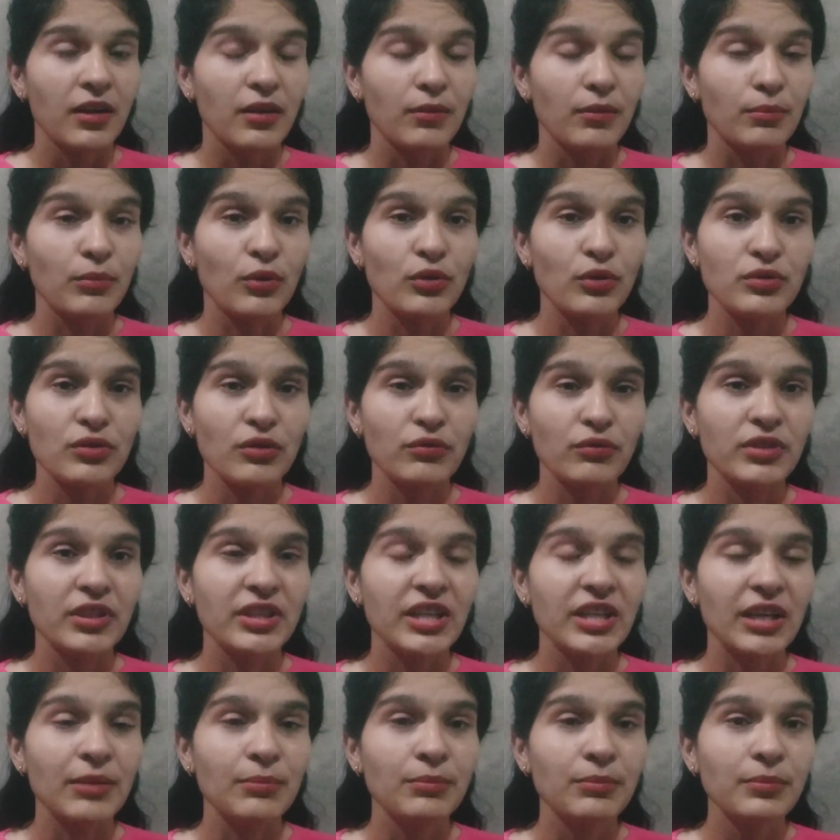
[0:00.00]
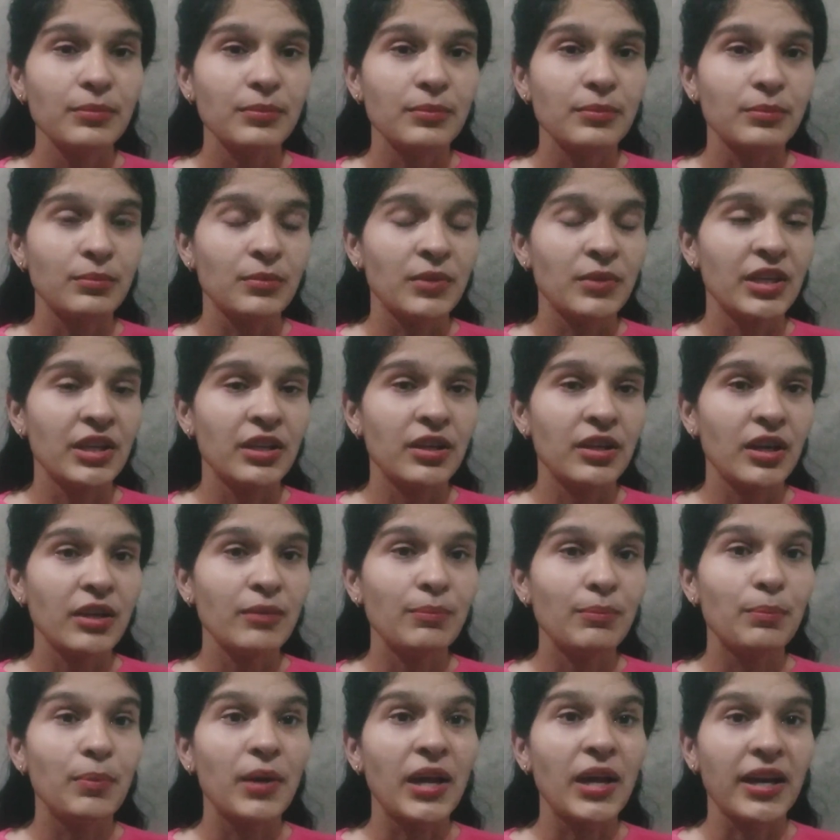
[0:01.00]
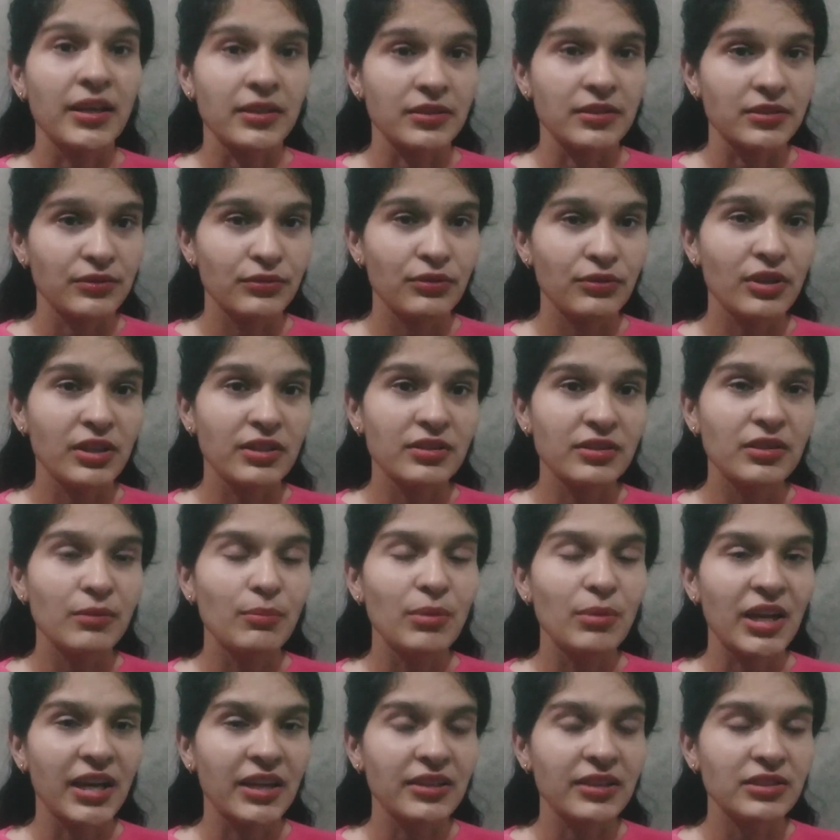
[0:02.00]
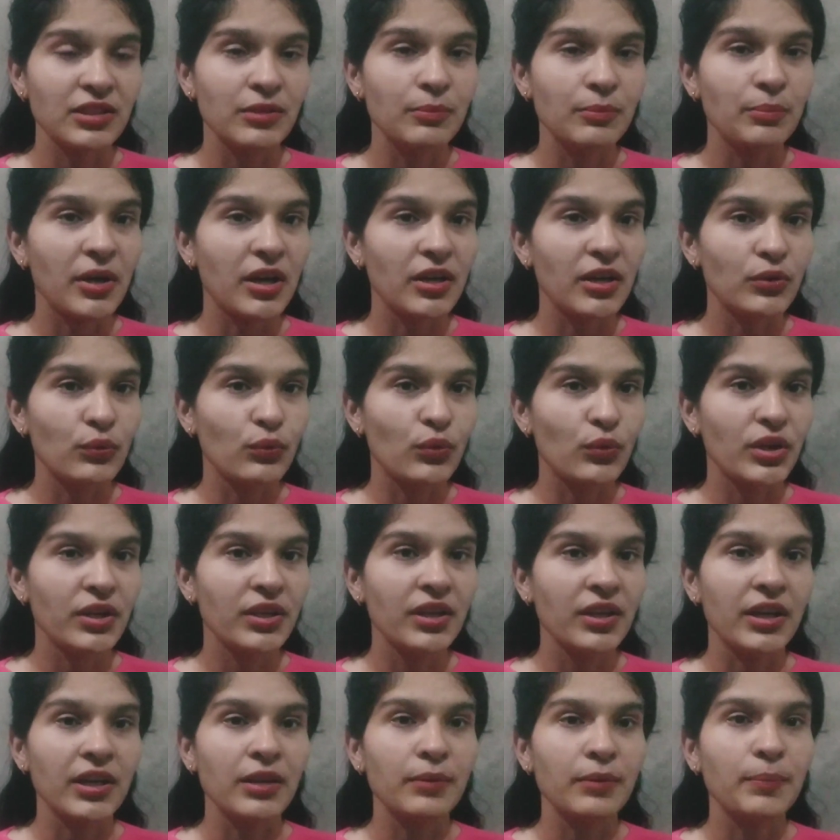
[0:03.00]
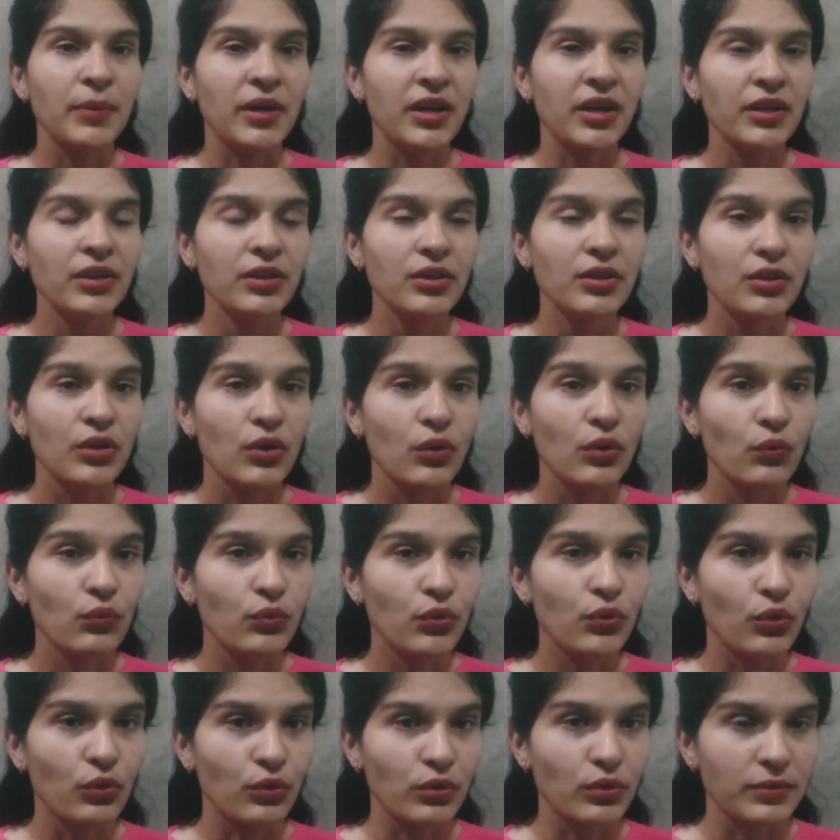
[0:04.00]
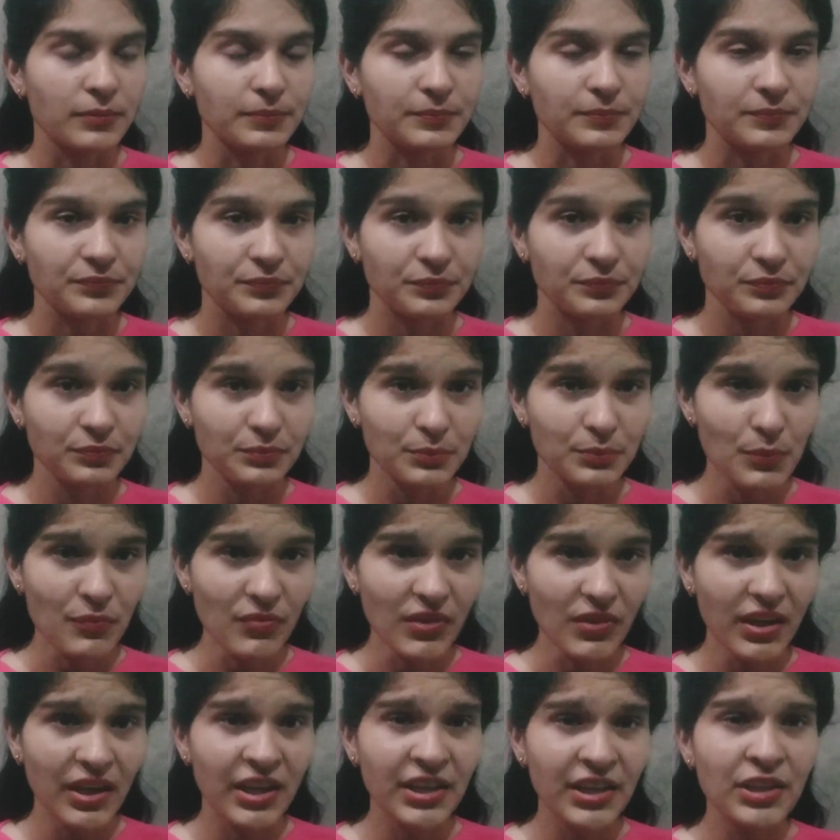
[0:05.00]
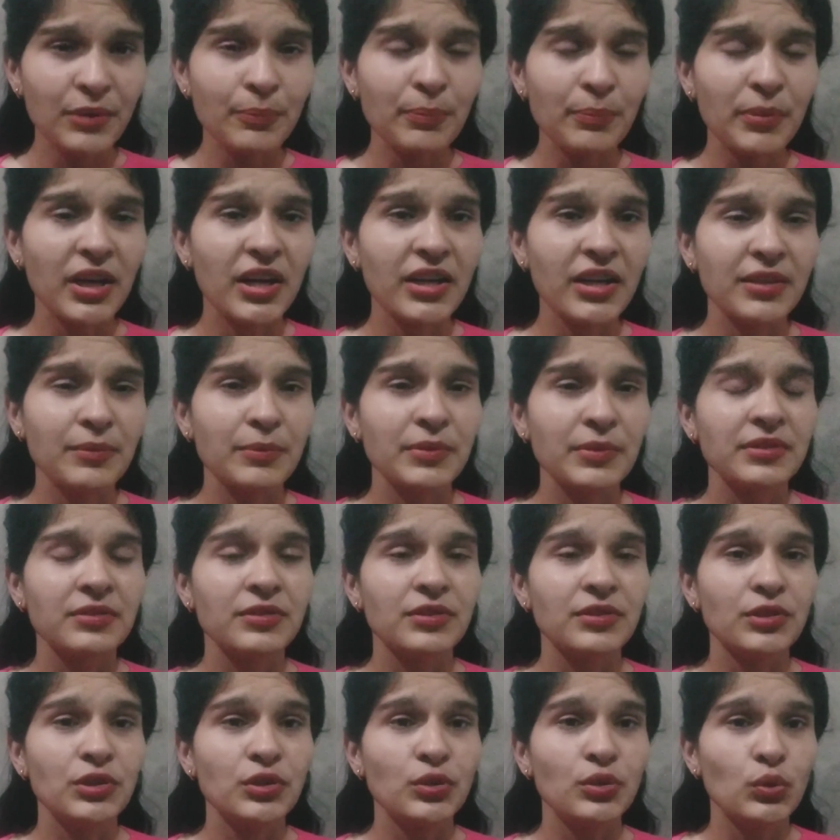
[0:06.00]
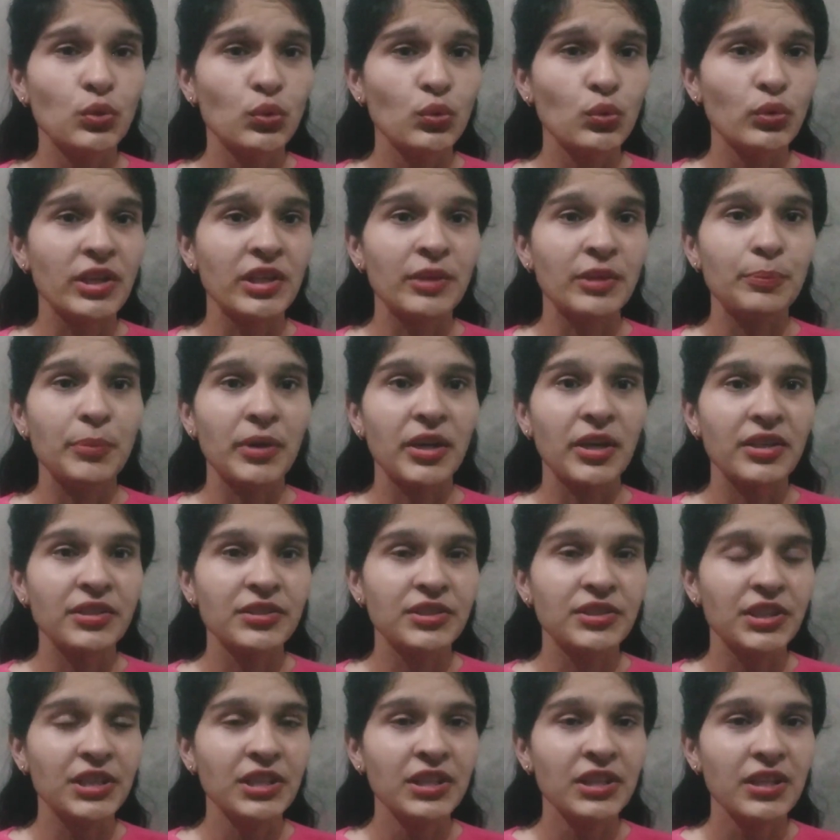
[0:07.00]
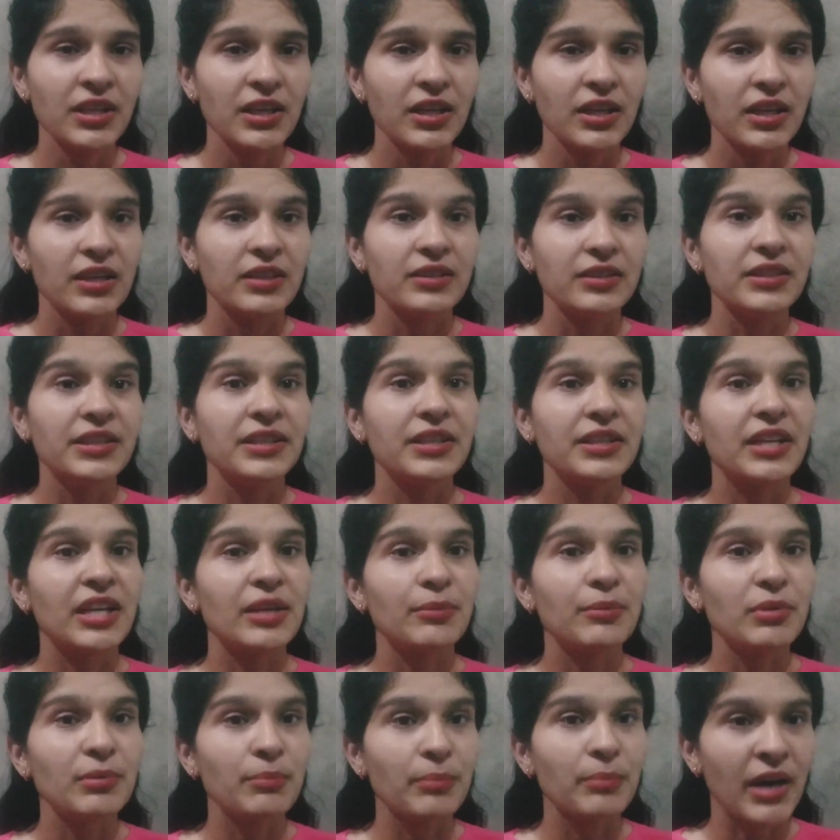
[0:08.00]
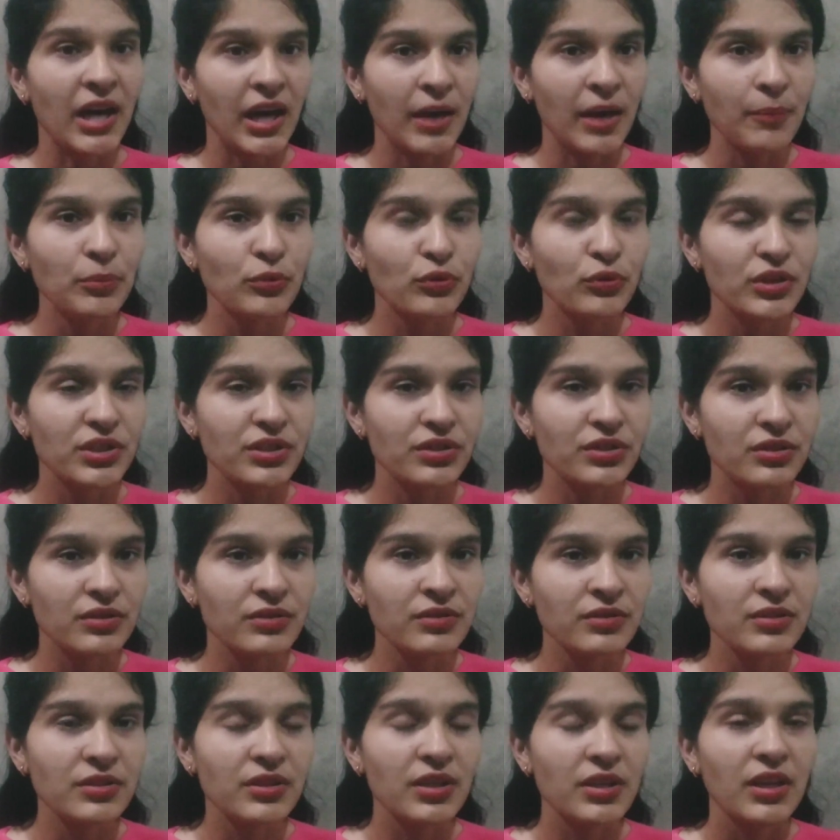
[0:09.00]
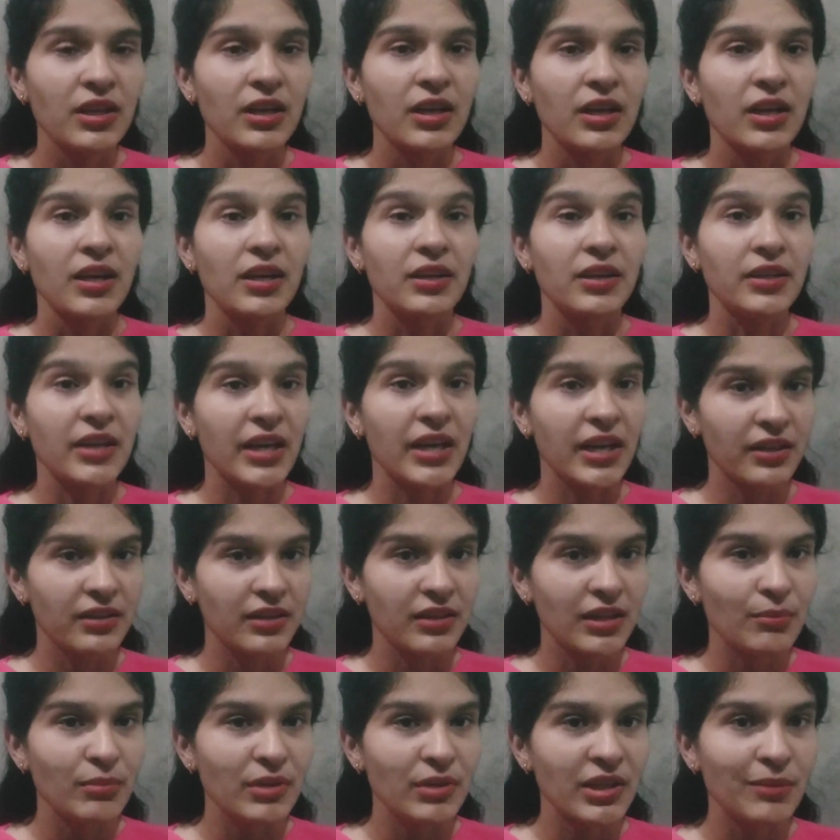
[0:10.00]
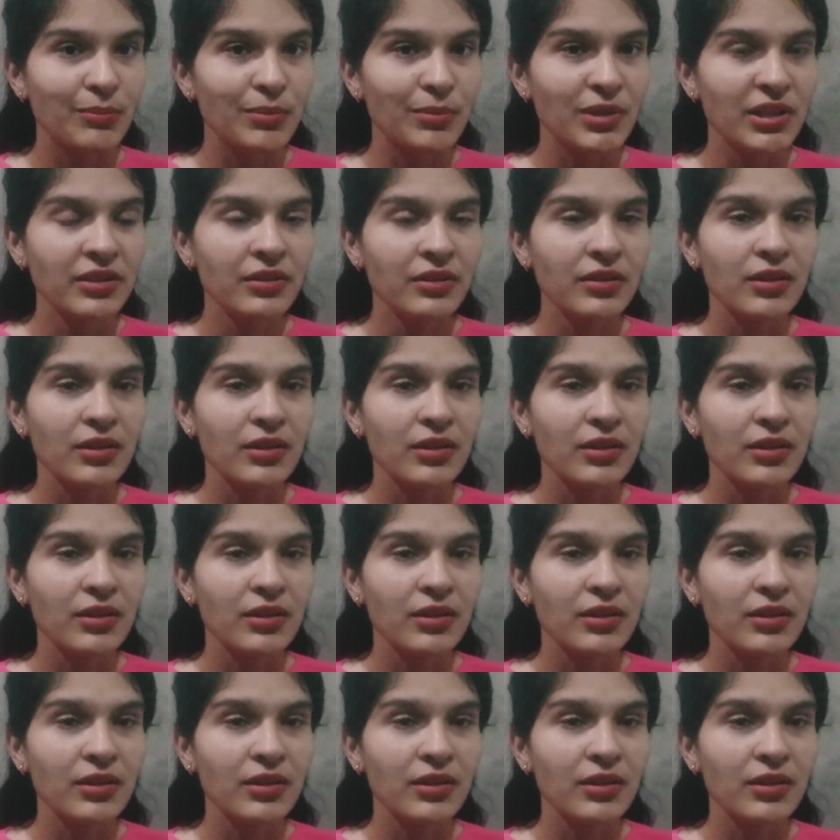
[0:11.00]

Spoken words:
most of the time there are blanks. Fill in the blanks in part 1 and part 4. And in part 2 and part 3, there can be map questions, diagram labeling,